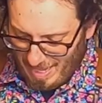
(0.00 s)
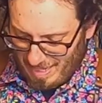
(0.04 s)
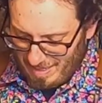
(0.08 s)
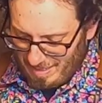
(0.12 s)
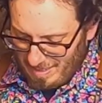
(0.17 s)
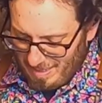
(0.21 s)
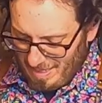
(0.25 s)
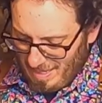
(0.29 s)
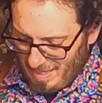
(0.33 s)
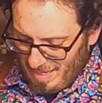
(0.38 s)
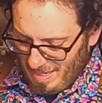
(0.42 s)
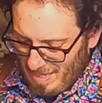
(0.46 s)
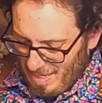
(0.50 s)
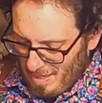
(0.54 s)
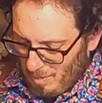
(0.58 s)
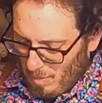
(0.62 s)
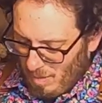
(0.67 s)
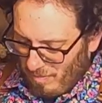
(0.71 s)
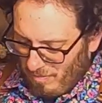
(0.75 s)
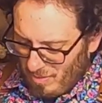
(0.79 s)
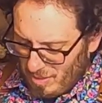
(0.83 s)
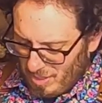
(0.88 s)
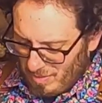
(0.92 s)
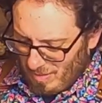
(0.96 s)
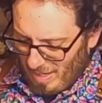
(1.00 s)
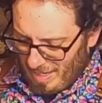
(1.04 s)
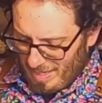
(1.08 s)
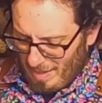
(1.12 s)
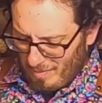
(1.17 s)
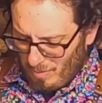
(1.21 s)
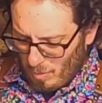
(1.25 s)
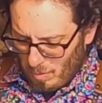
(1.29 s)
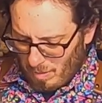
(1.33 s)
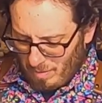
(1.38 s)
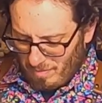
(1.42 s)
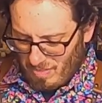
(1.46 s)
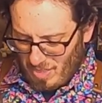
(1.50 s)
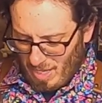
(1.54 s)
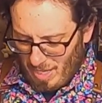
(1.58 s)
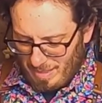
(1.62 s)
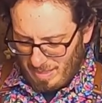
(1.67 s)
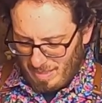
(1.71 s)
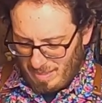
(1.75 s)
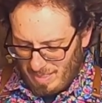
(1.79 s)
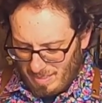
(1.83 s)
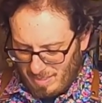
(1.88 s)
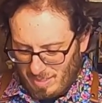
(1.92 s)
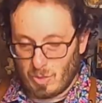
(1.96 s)
that well, first of all, I never would have
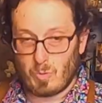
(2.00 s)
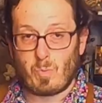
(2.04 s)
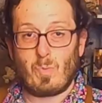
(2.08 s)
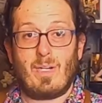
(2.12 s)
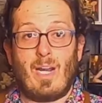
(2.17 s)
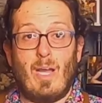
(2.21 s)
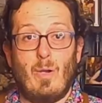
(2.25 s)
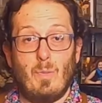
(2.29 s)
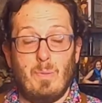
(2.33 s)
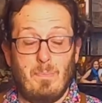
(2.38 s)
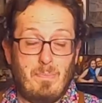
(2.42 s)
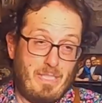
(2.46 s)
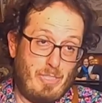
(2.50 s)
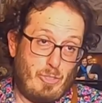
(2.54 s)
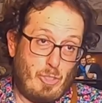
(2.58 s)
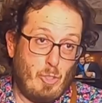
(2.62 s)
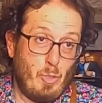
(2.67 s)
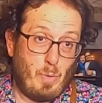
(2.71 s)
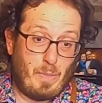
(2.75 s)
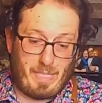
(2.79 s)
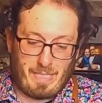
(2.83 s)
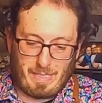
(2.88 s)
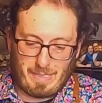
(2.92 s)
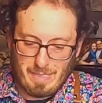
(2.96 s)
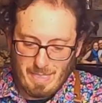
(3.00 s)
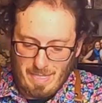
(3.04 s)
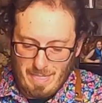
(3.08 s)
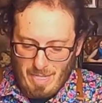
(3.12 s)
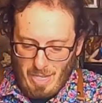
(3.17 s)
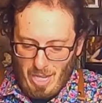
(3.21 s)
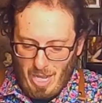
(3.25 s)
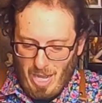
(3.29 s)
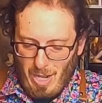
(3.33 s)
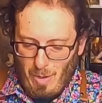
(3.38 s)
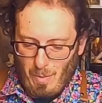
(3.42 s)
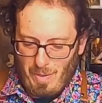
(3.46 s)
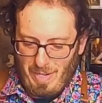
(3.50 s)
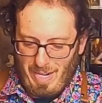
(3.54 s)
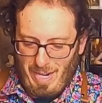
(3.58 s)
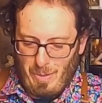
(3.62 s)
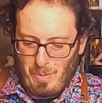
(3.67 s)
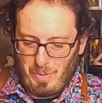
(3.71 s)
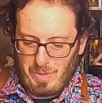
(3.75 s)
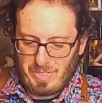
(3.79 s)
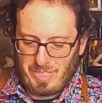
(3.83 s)
thought that this is what I would be doing uh, when I